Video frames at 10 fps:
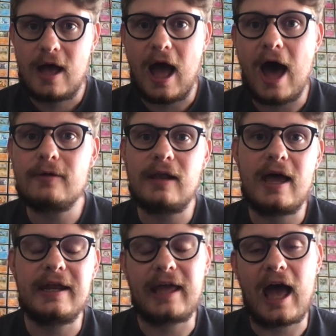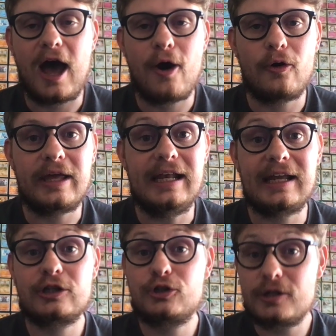outlining how
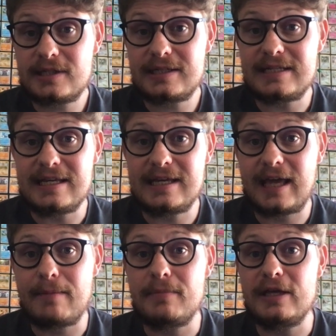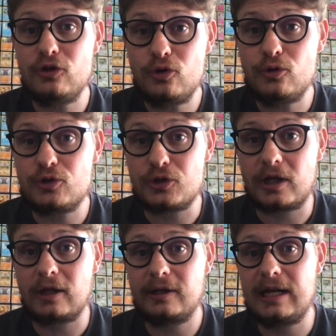electricity can be used to
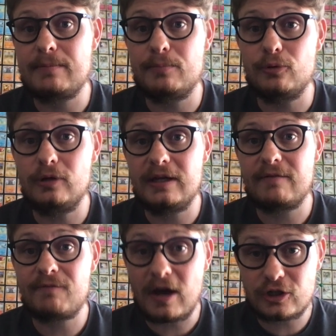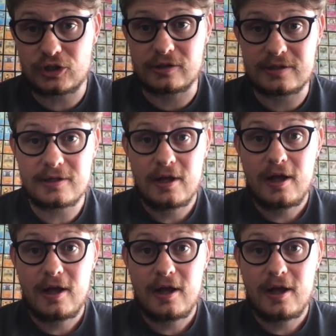calculate Boolean functions,